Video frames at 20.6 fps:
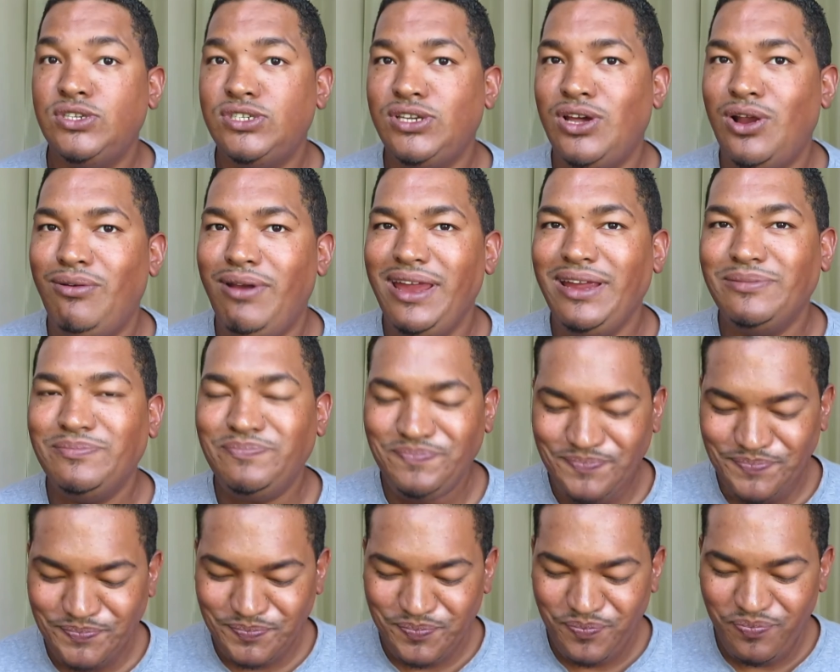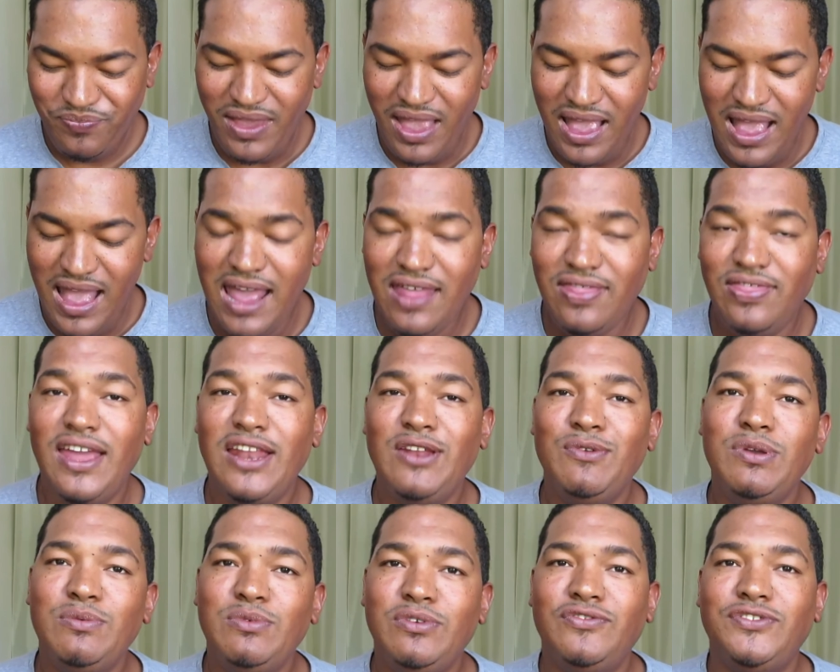Sorry. And then
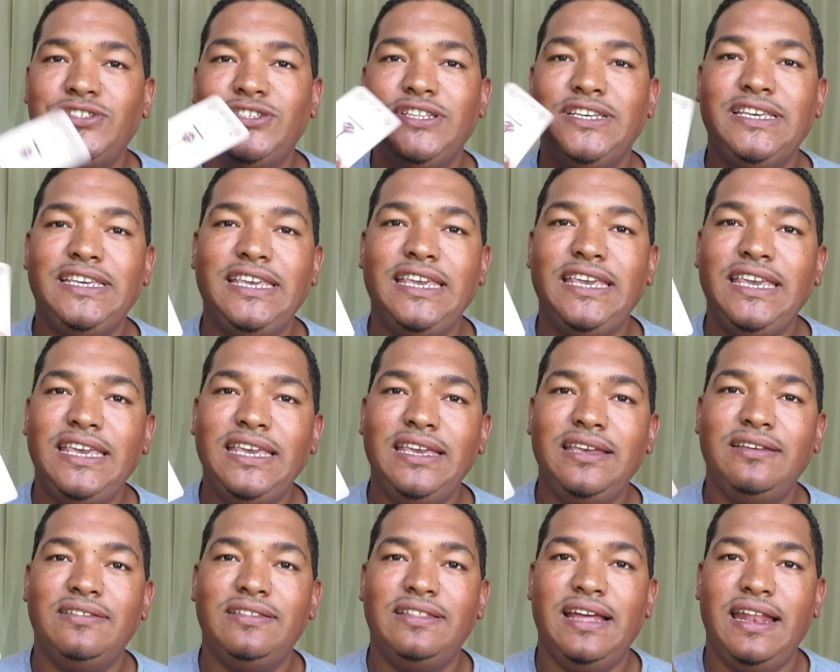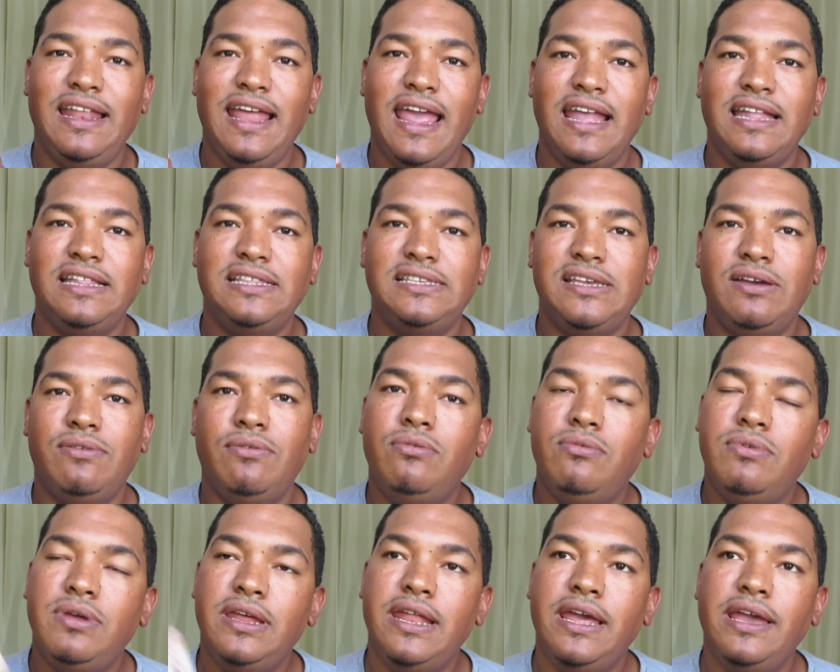we move to the key that ends our
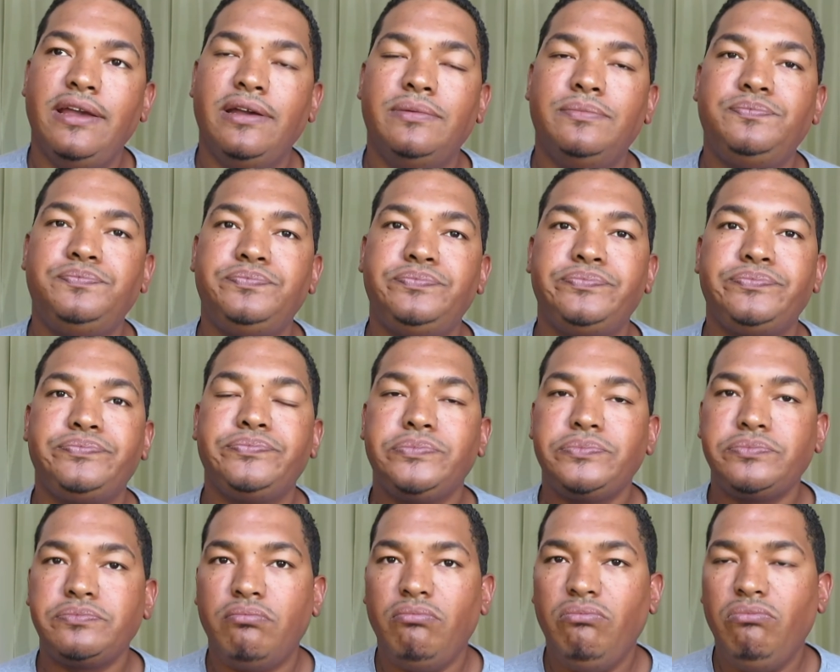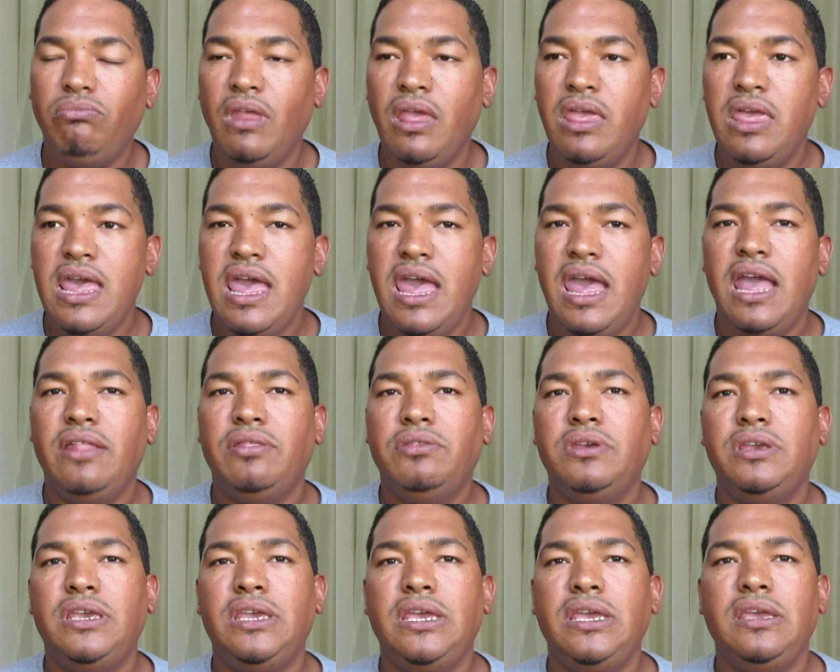reading. And
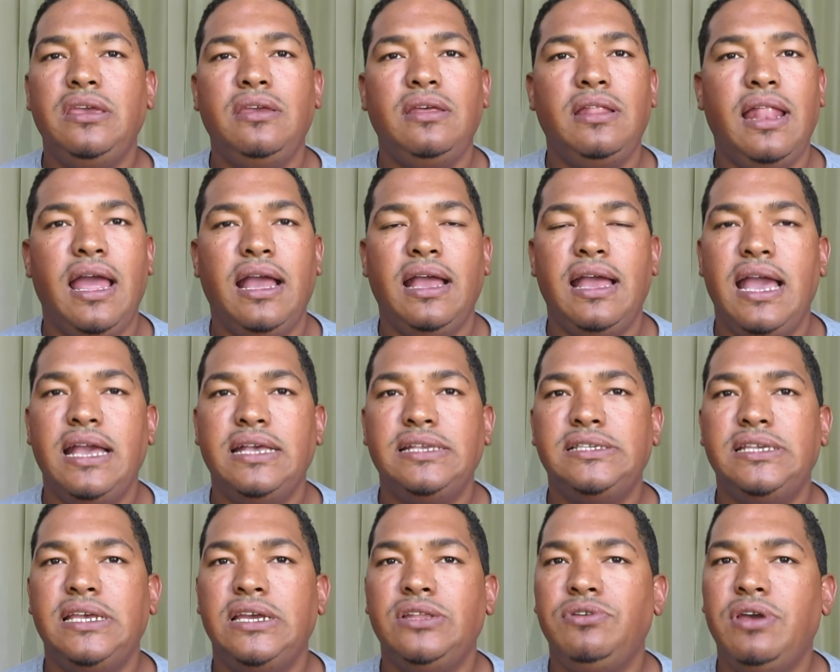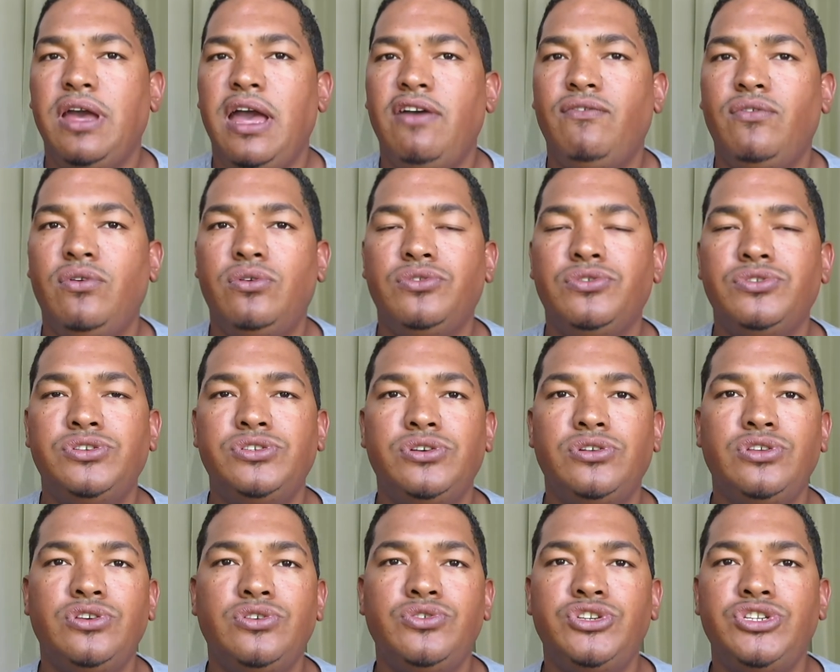the key, like I said, you have all the
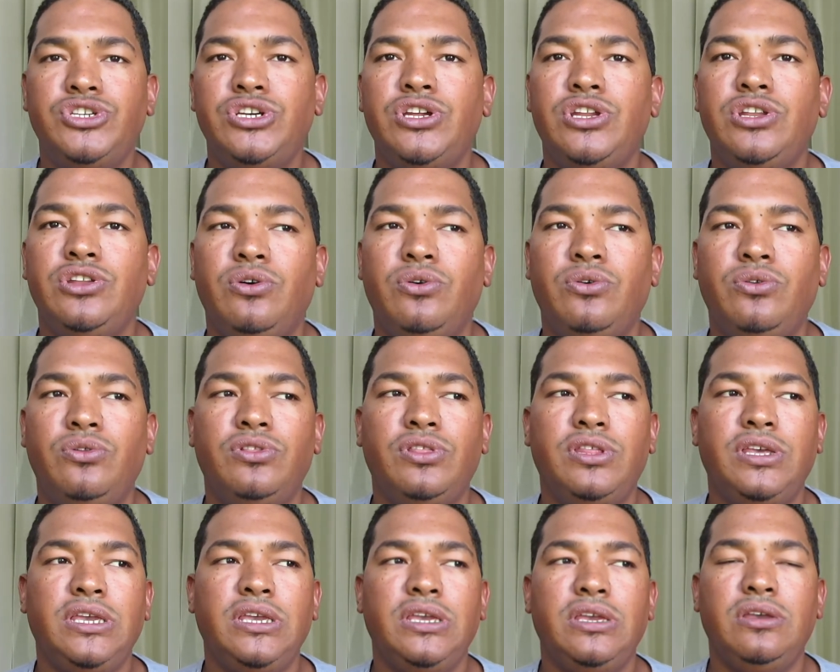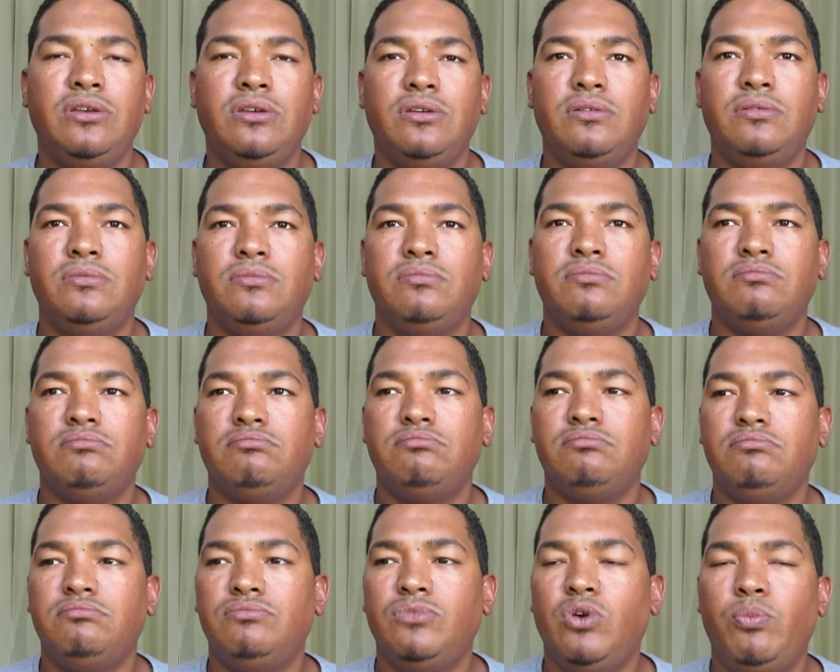solution, all the
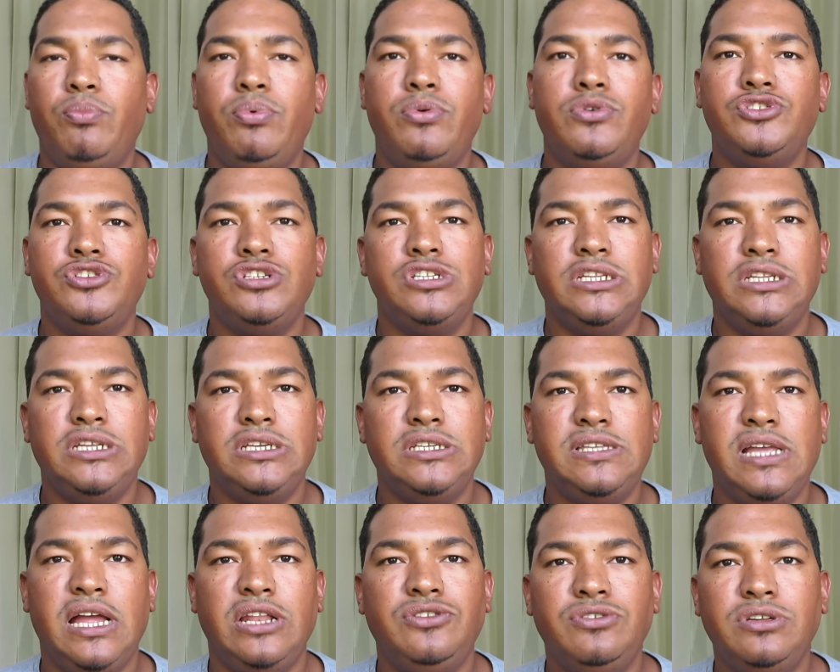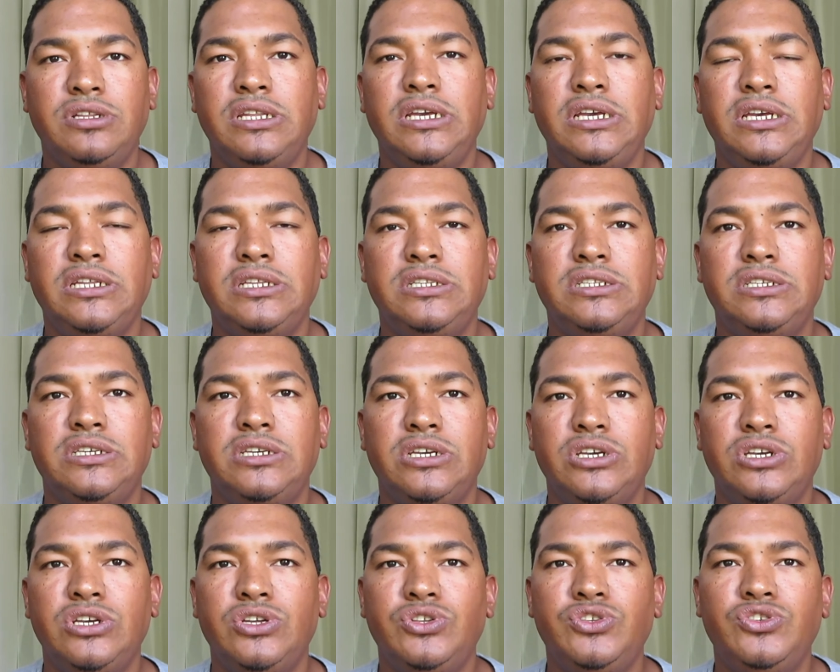opportunities that you need
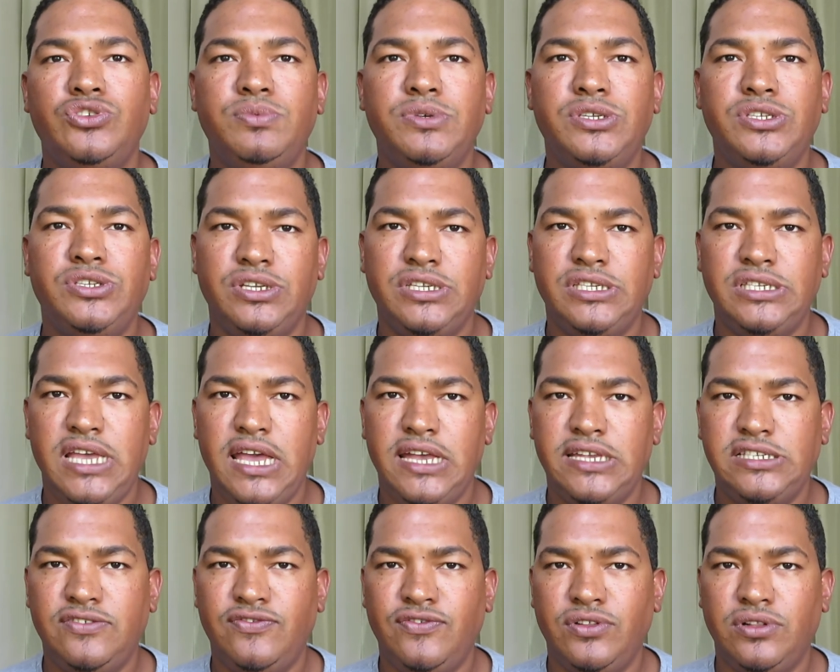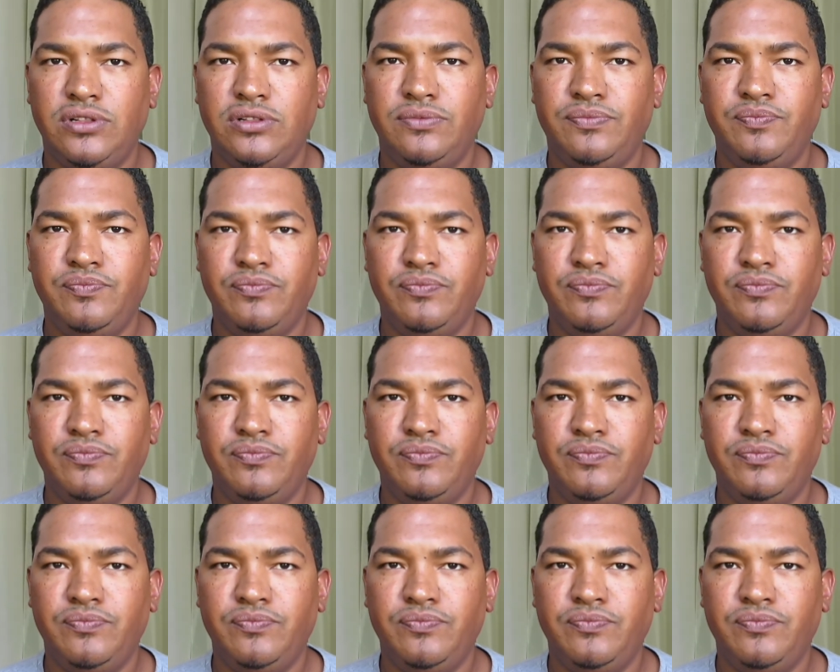to be successful,